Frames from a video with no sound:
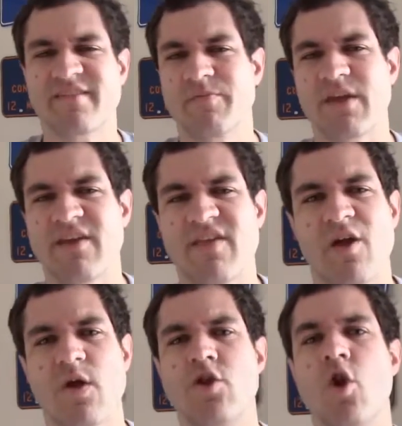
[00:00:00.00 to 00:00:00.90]
something in
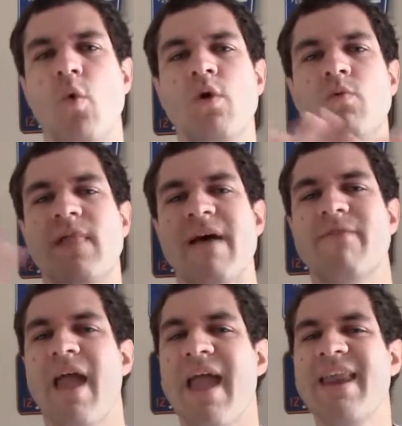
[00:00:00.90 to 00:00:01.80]
there and no one will
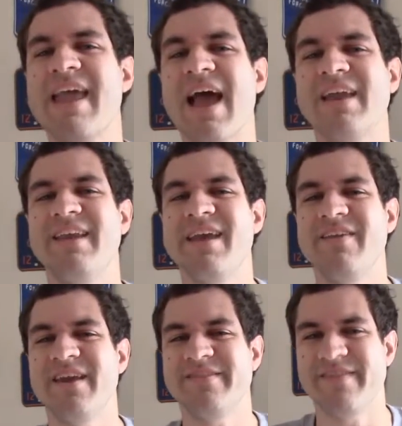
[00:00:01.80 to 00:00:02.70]
have any
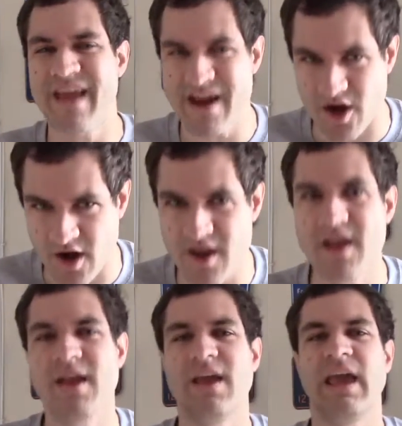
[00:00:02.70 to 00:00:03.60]
idea that it's there,
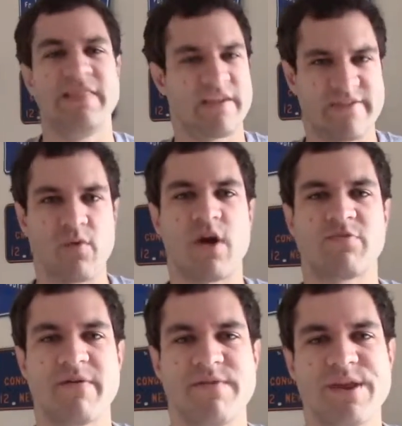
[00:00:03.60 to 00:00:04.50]
unless they watch my